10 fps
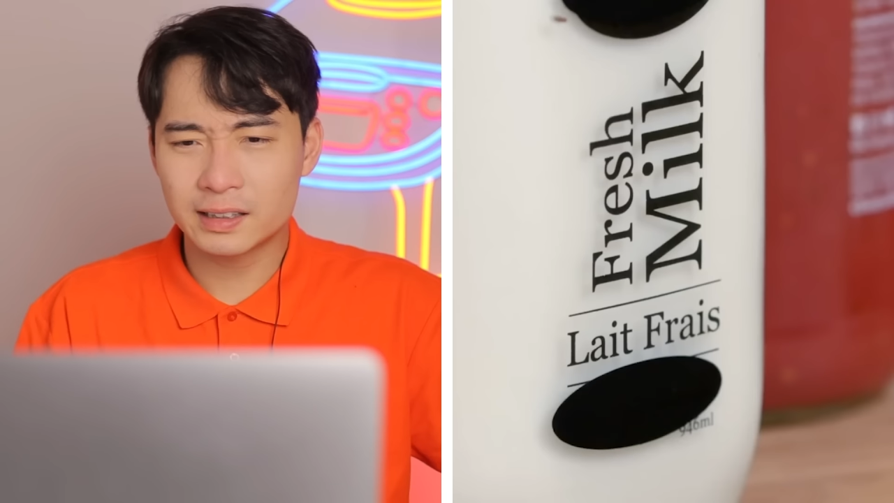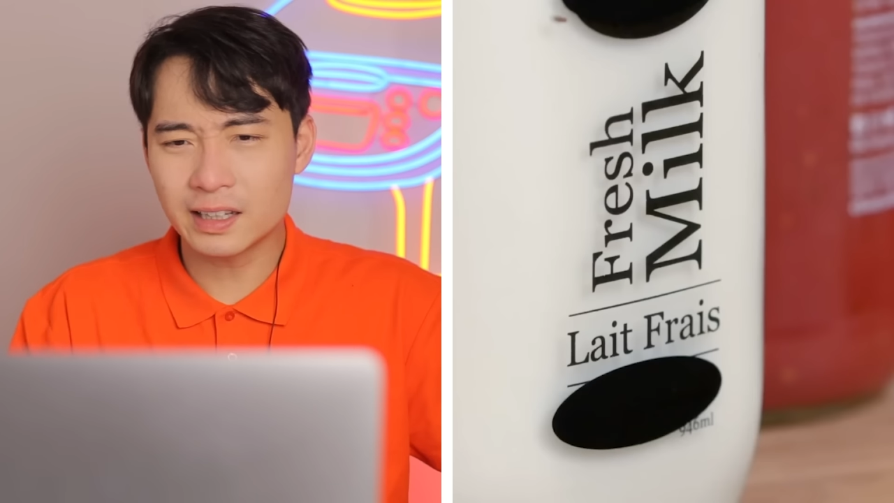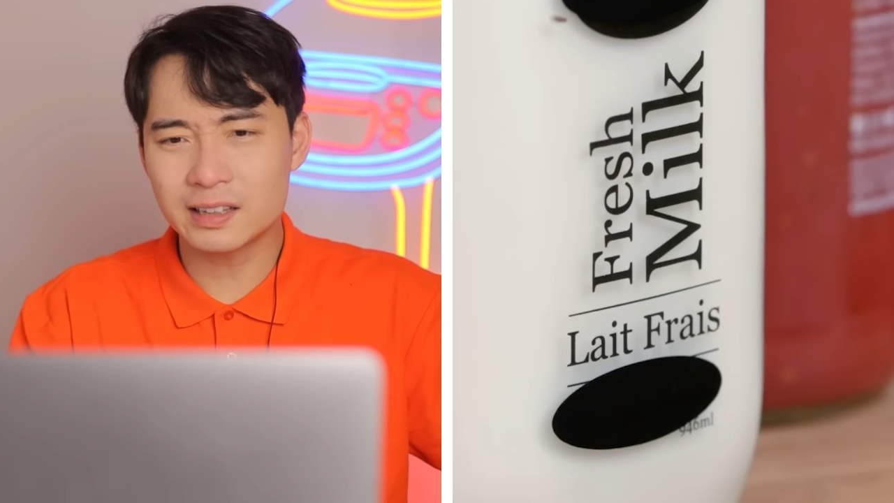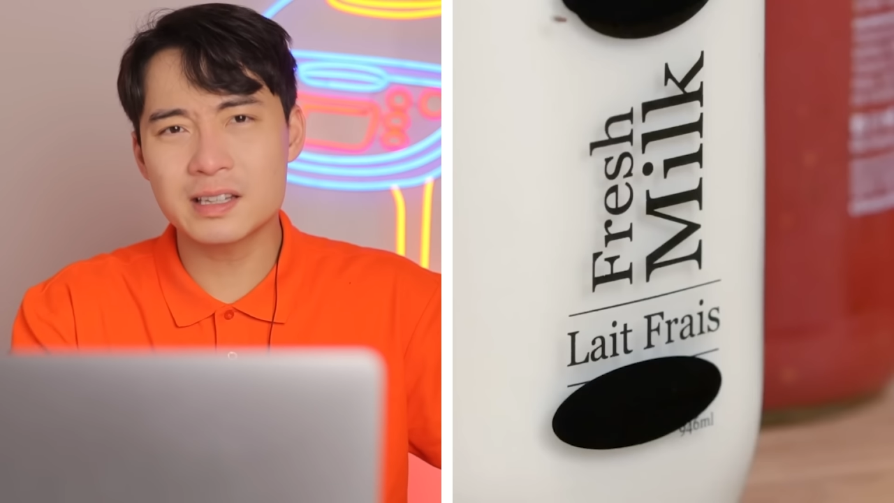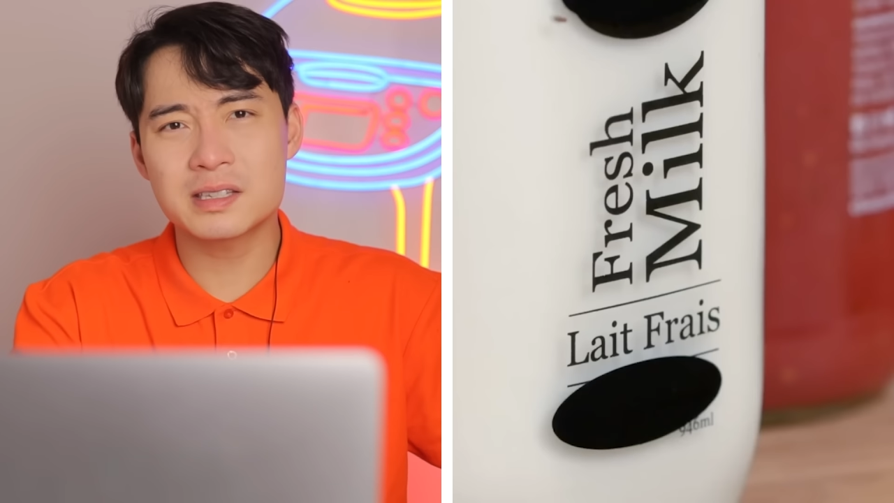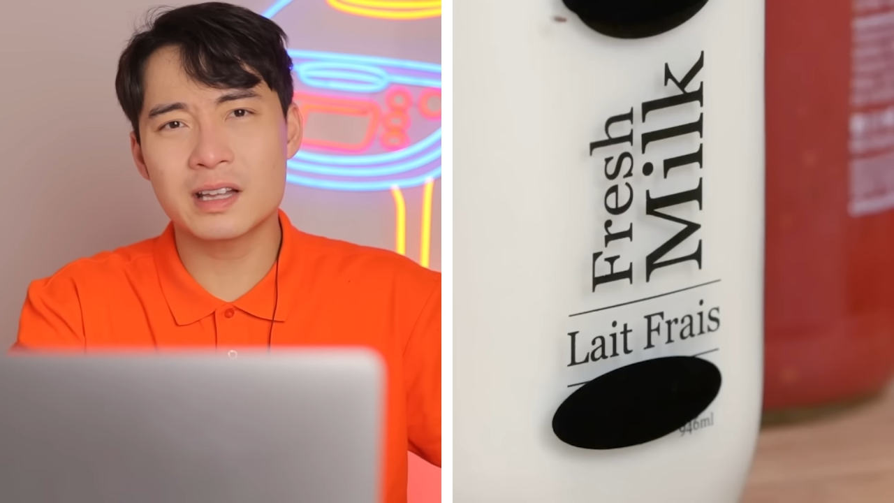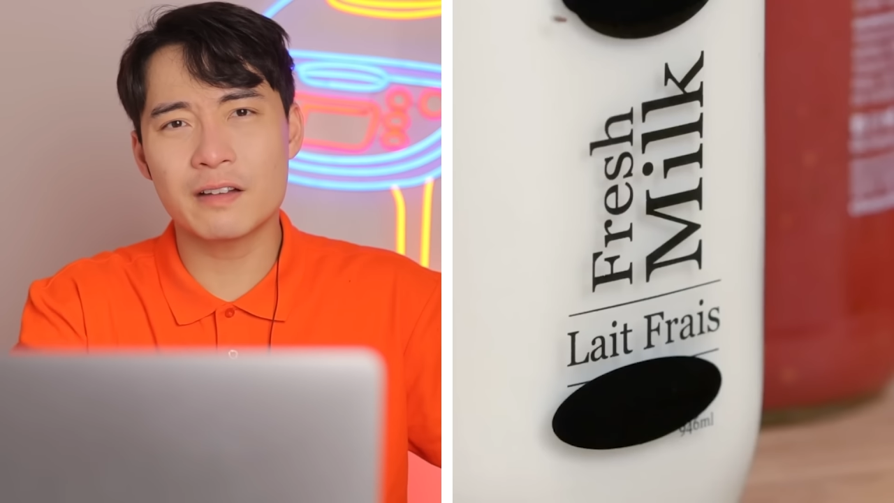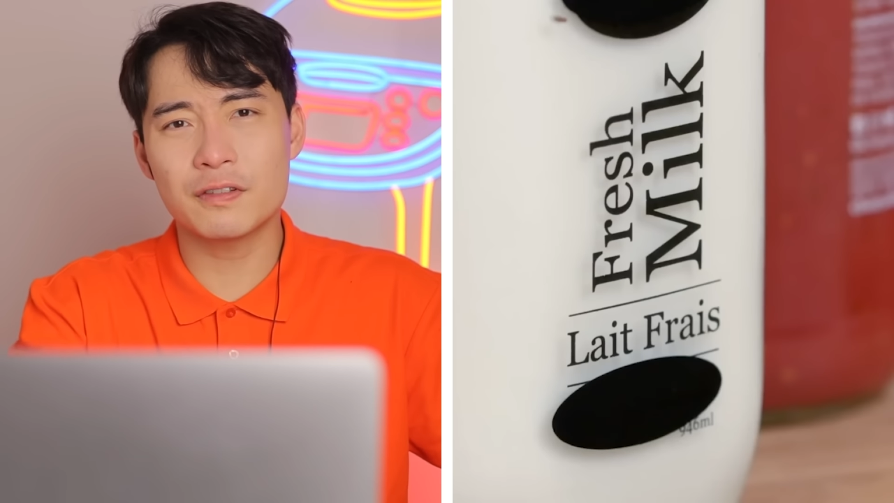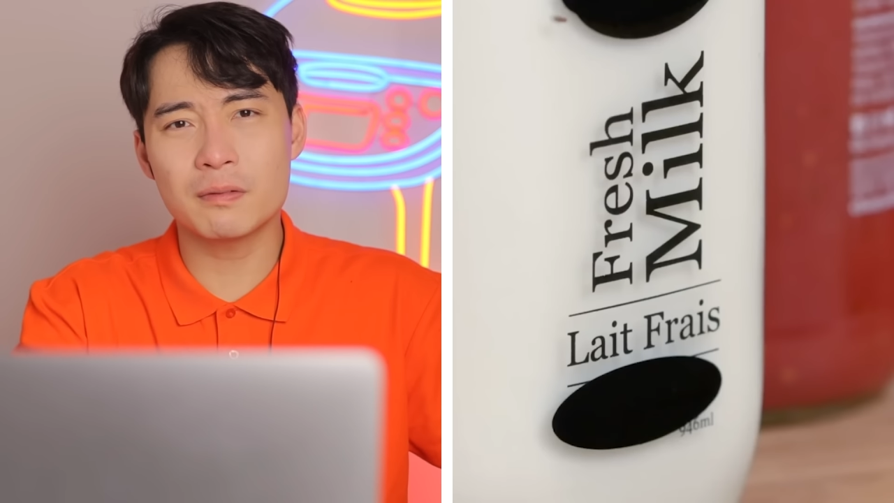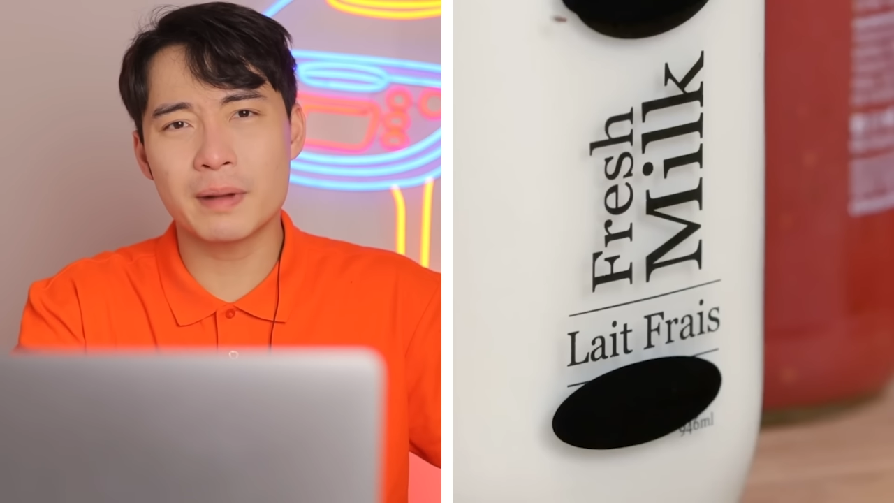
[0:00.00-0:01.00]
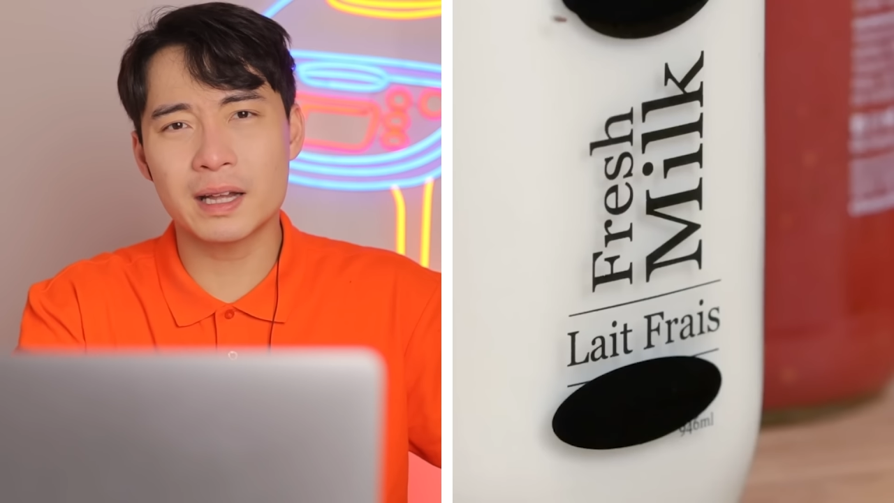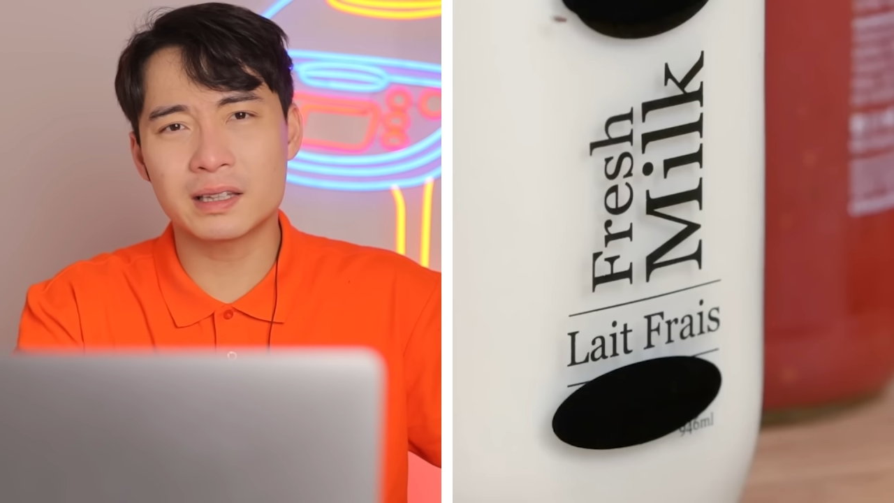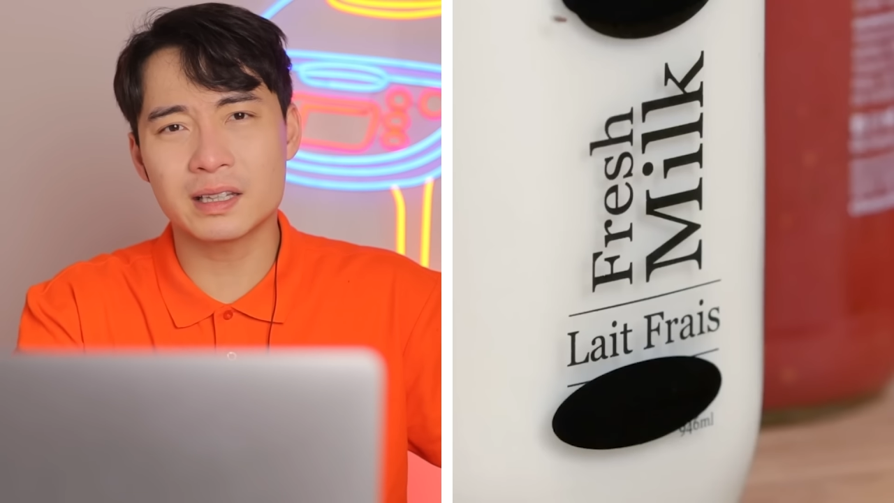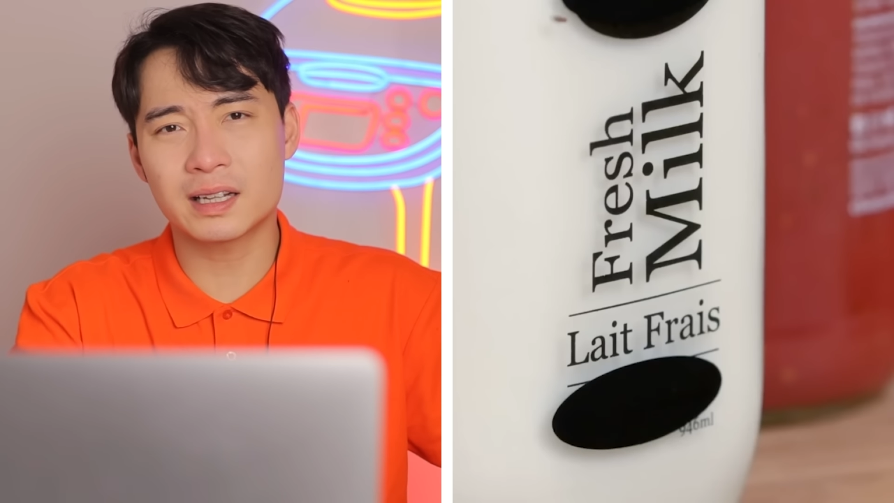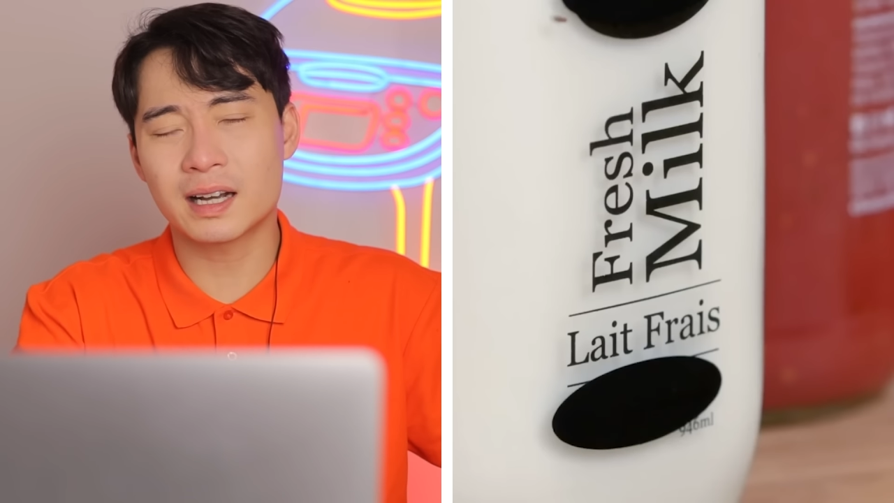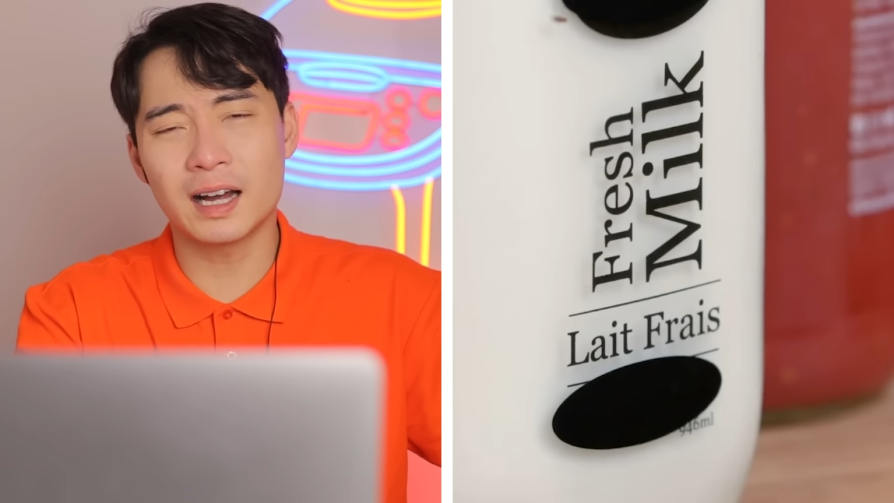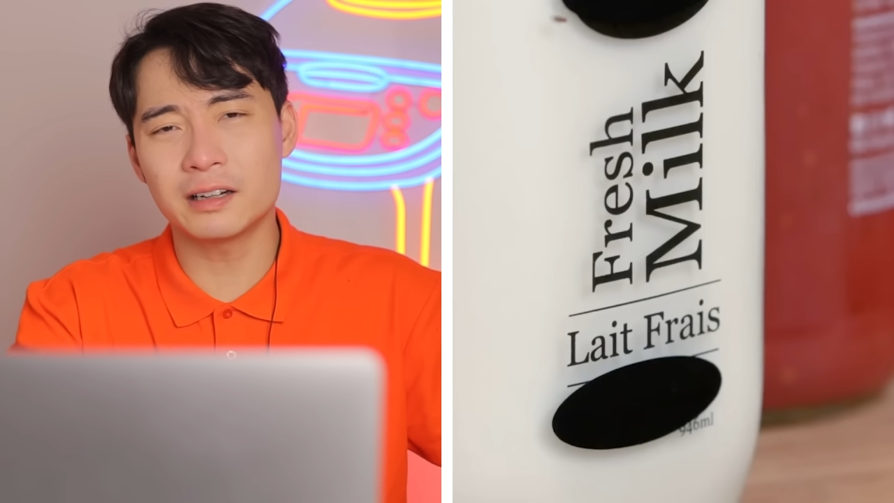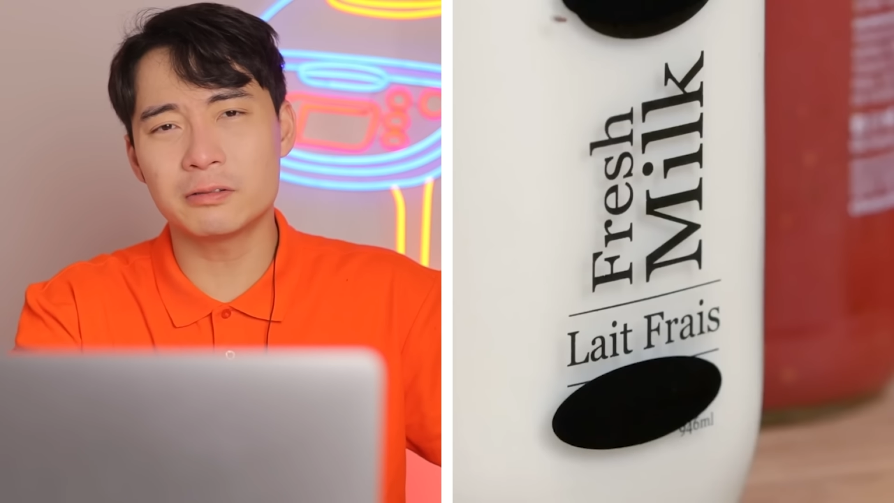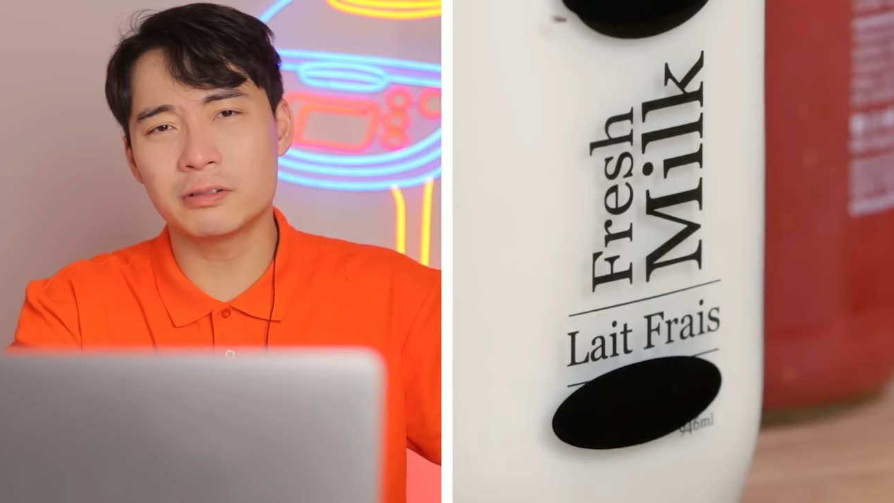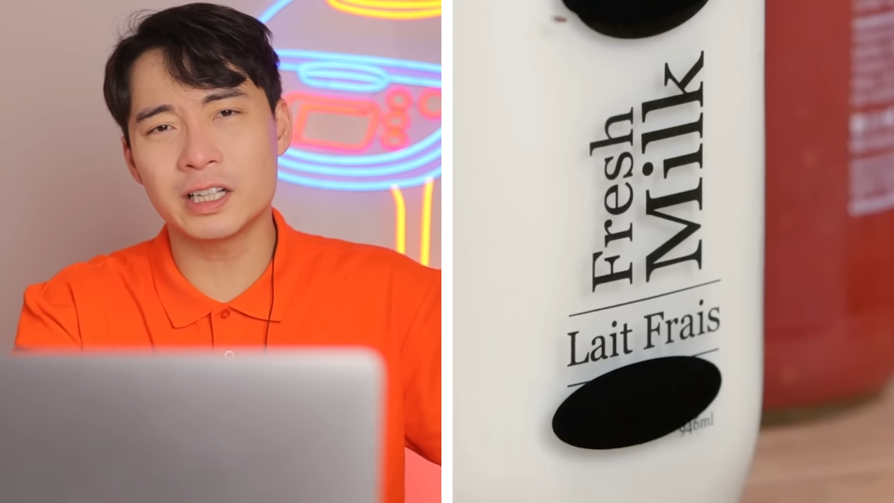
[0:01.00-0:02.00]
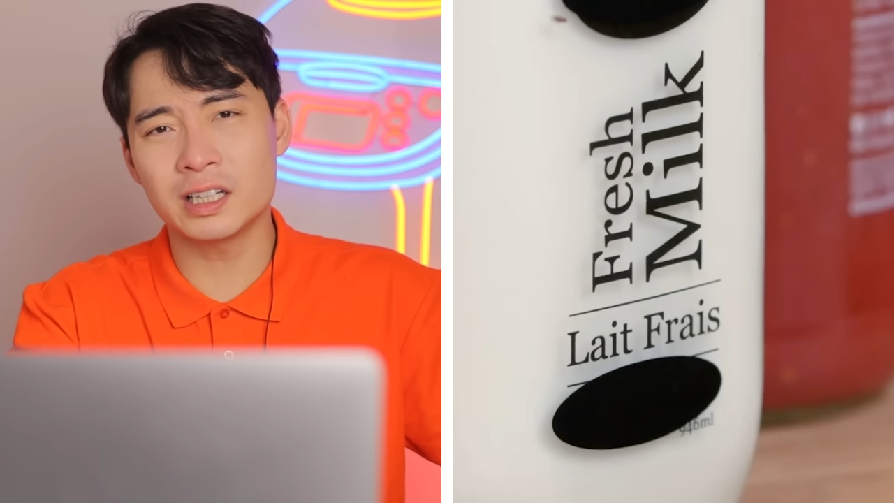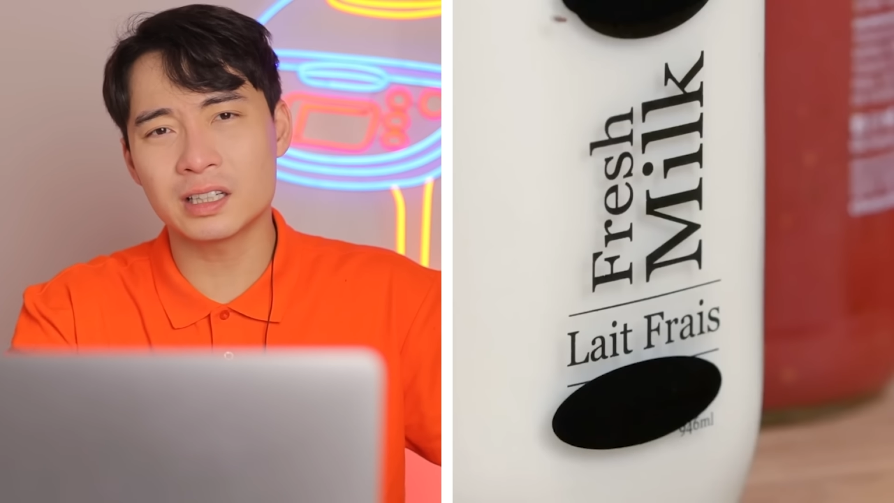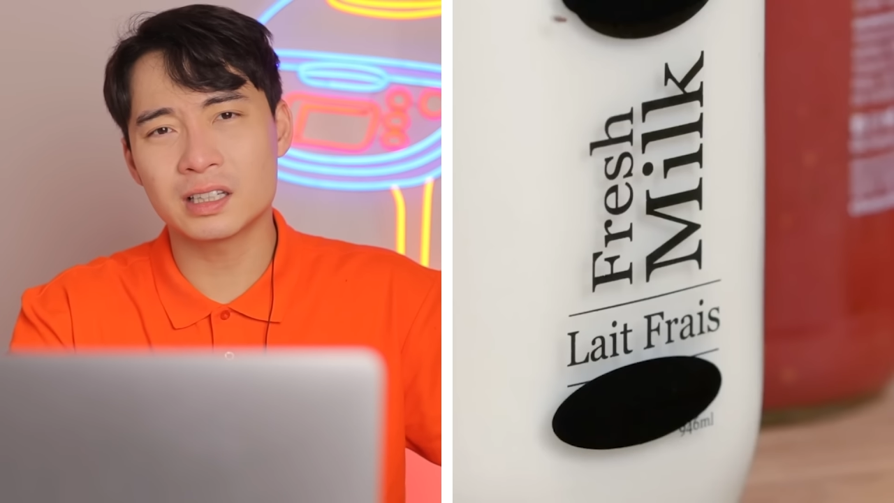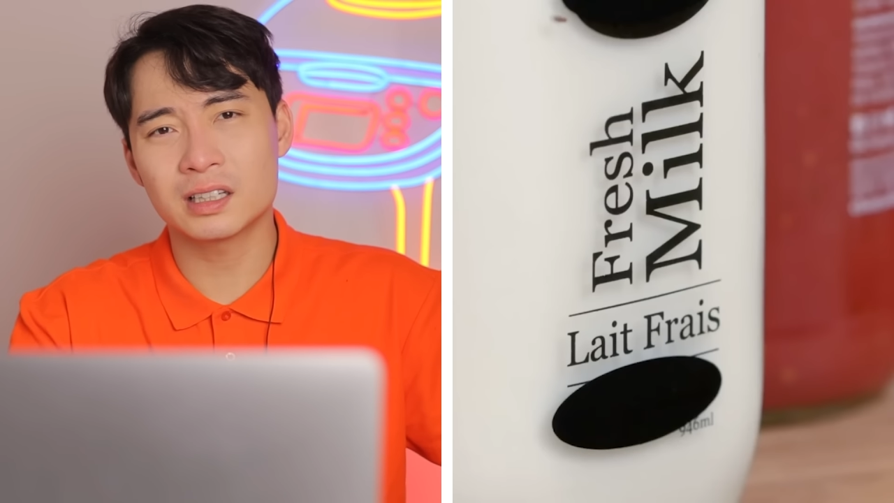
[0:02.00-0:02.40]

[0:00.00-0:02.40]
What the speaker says: I think this Nephew Matty can't read.